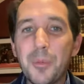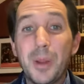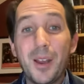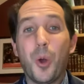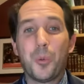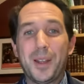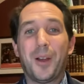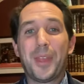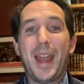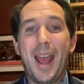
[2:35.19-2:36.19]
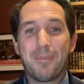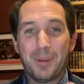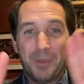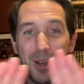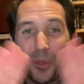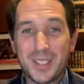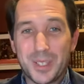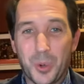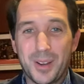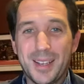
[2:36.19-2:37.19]
We know that happened. We know the
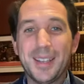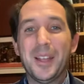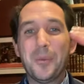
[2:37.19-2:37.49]
story.